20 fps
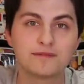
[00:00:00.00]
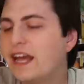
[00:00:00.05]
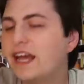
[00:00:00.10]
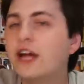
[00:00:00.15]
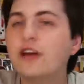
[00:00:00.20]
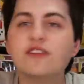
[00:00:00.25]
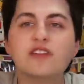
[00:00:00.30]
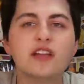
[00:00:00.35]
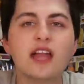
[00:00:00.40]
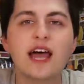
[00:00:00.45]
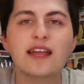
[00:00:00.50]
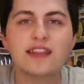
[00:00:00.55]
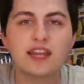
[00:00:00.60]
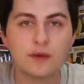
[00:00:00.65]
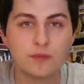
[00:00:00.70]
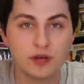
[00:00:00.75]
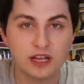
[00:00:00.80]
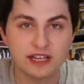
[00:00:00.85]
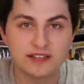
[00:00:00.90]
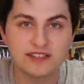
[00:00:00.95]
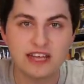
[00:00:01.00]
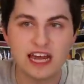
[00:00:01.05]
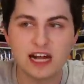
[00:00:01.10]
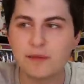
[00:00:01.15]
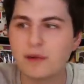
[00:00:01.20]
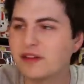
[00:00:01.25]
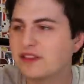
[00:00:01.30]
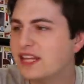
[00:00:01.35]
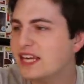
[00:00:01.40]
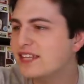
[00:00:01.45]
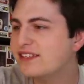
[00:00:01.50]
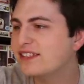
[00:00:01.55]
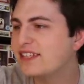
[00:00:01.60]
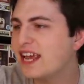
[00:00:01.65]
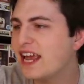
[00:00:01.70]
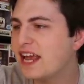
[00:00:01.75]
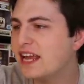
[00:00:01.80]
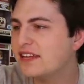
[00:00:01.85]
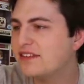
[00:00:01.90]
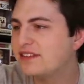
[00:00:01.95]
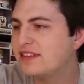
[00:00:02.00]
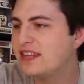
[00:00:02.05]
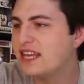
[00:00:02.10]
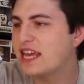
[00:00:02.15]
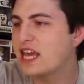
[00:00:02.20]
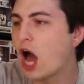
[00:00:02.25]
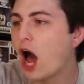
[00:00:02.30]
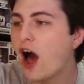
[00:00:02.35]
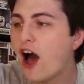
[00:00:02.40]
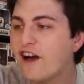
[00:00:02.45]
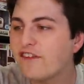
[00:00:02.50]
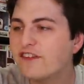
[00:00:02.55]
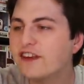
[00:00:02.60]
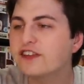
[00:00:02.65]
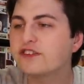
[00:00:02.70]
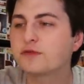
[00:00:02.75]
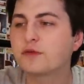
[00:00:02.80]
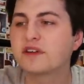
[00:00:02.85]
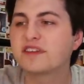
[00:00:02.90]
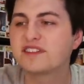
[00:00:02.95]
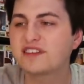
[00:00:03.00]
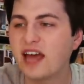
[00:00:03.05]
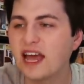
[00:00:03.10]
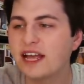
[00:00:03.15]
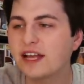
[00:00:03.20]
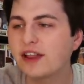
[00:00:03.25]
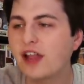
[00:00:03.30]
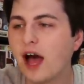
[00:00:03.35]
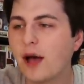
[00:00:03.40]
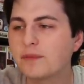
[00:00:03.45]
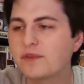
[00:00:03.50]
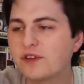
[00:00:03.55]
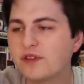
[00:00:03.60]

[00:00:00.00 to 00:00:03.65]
Here's a line that I'm really excited about. This is the Office Recyclops.